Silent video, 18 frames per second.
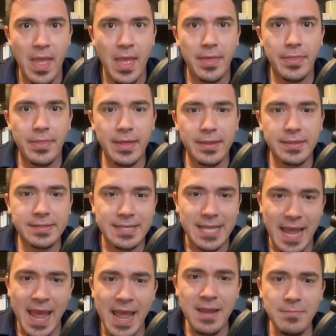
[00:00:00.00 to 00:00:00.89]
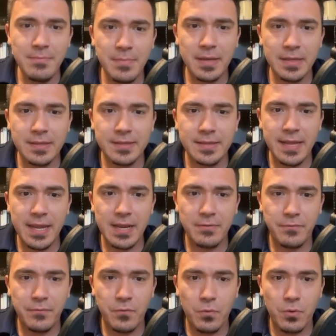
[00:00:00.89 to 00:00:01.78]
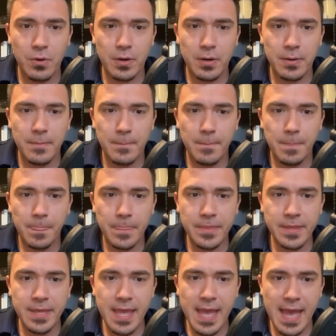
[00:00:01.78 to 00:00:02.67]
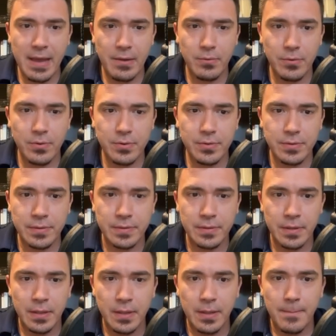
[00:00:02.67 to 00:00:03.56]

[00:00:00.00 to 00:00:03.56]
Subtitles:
then 10 must stand for the hours